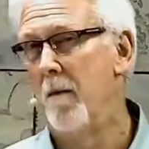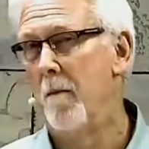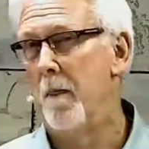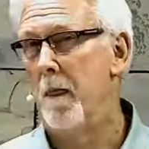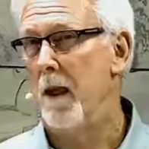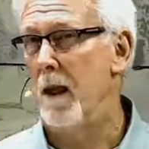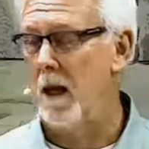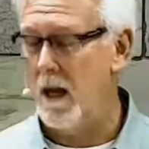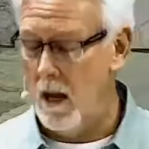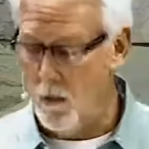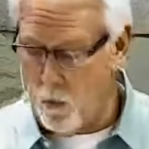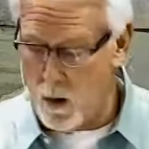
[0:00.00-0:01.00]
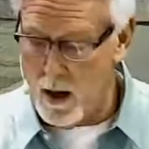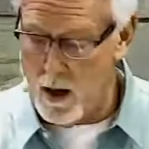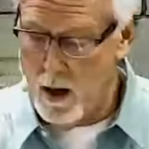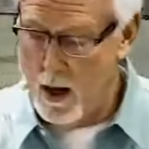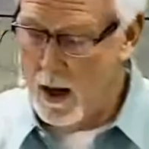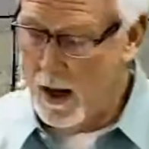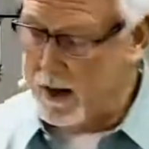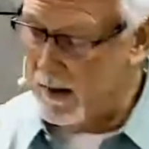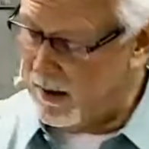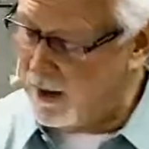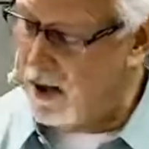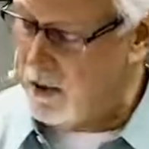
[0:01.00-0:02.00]
and, and what He has
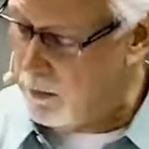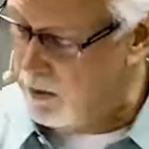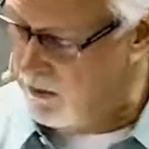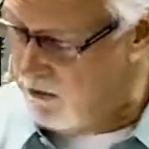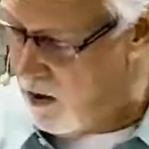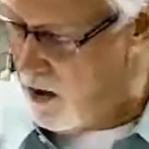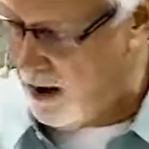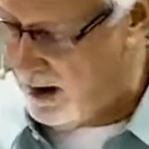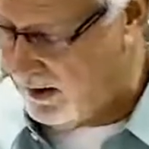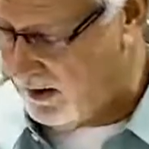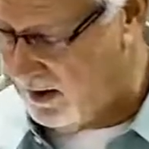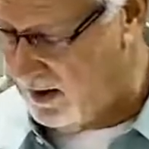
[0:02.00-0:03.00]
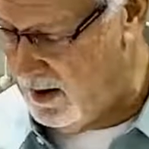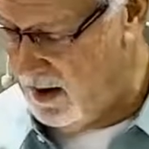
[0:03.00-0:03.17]
set before us.